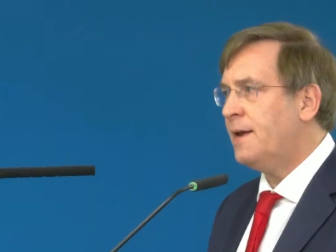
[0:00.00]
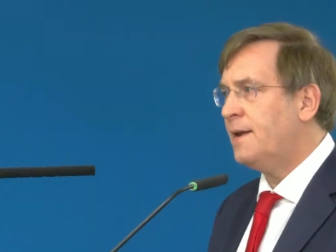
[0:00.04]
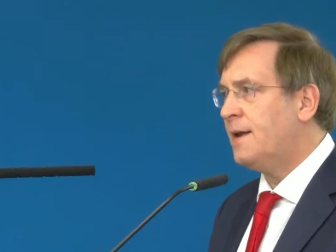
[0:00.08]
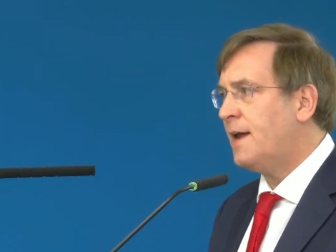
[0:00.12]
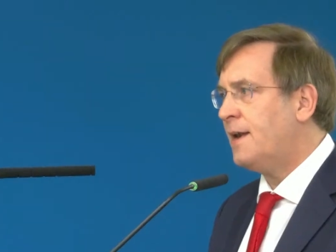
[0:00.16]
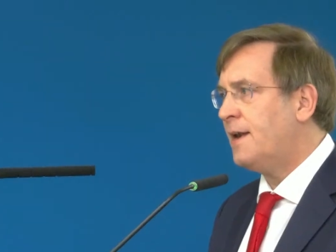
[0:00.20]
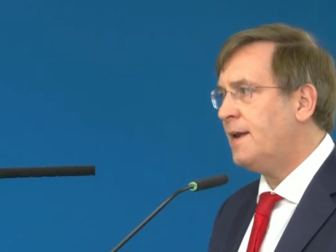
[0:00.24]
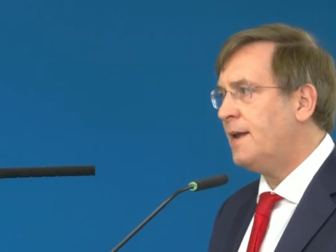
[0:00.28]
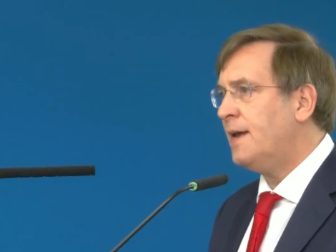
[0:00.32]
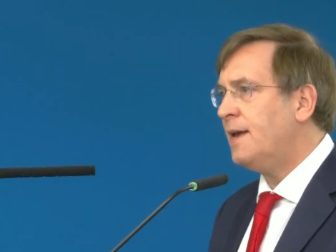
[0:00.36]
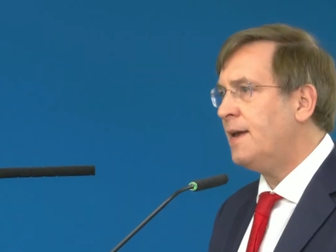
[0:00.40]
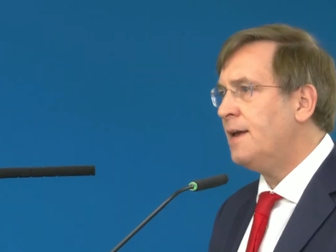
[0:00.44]

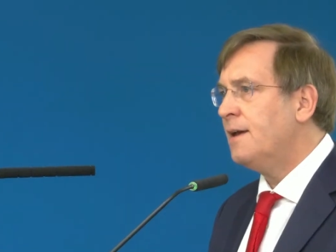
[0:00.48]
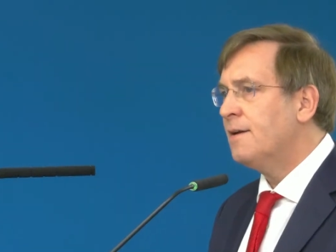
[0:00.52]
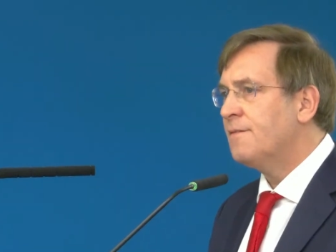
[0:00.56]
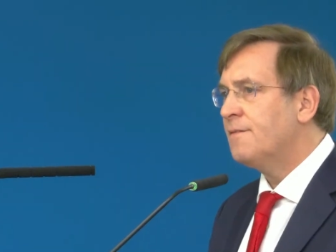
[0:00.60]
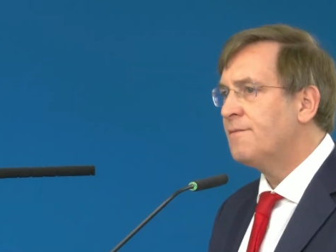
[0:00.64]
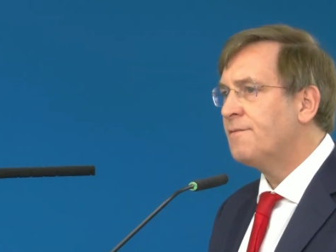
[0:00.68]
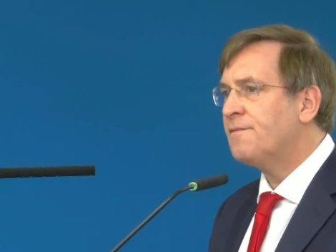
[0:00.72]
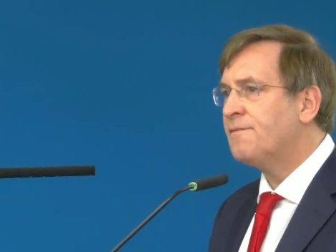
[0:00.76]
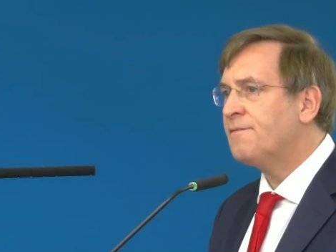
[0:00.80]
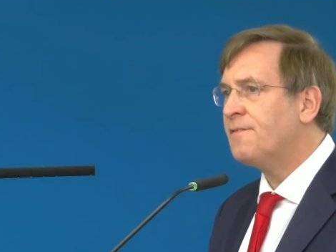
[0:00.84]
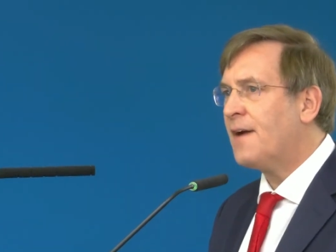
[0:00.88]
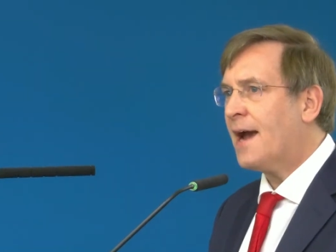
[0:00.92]
any
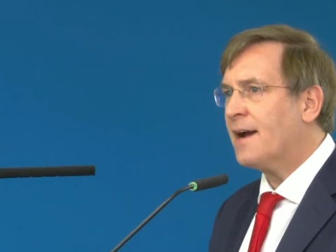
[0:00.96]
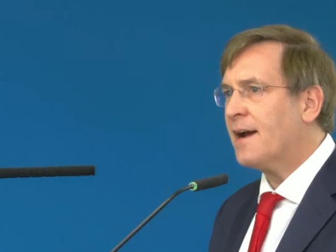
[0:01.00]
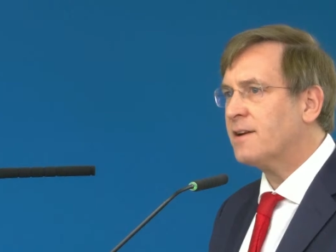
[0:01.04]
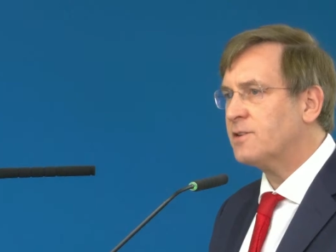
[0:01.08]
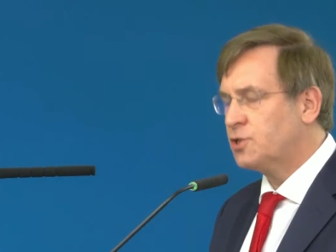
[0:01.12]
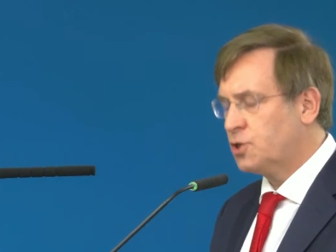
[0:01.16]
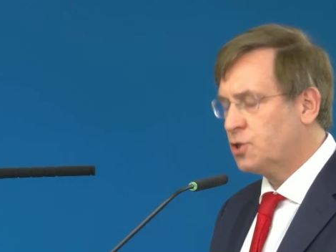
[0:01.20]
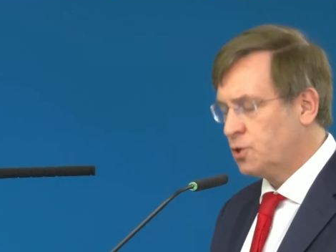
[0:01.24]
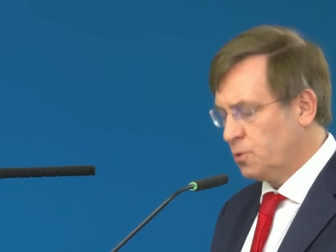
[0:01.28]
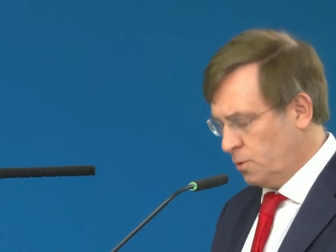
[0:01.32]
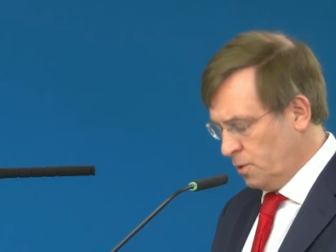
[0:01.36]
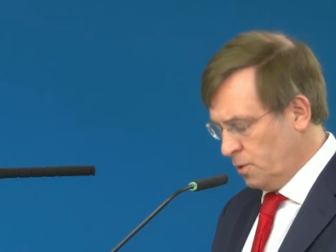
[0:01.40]

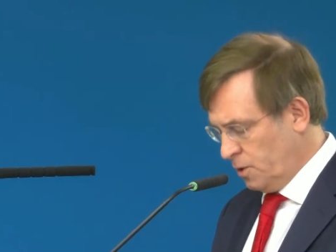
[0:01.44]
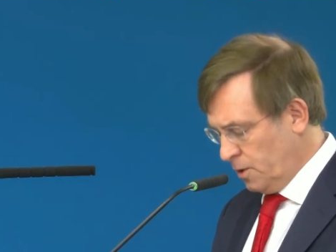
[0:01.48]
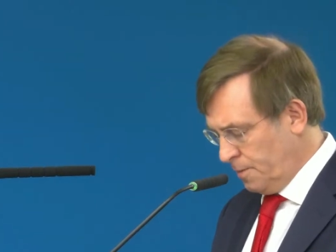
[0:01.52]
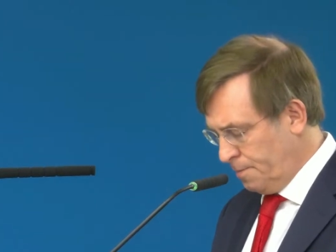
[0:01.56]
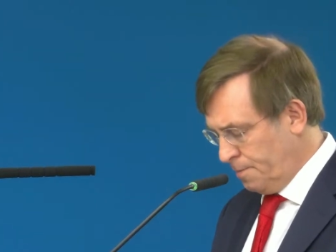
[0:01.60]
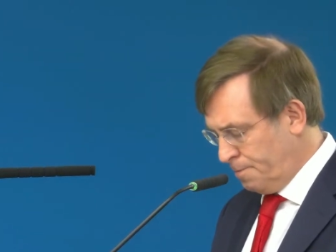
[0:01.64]
factual